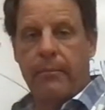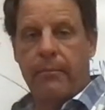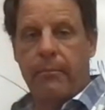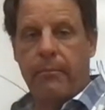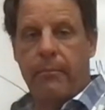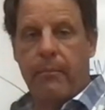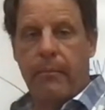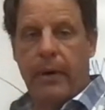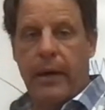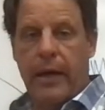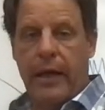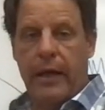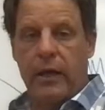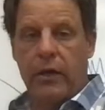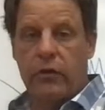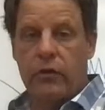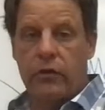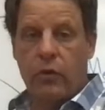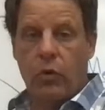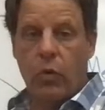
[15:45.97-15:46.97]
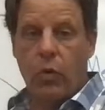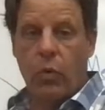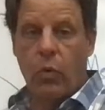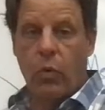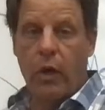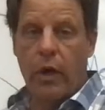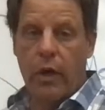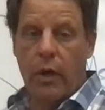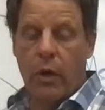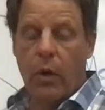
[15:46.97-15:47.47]
minus
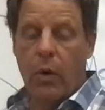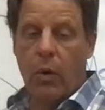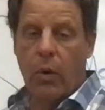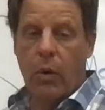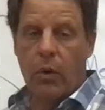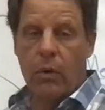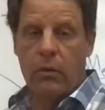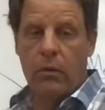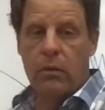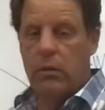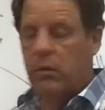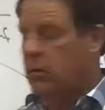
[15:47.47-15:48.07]
1 whole.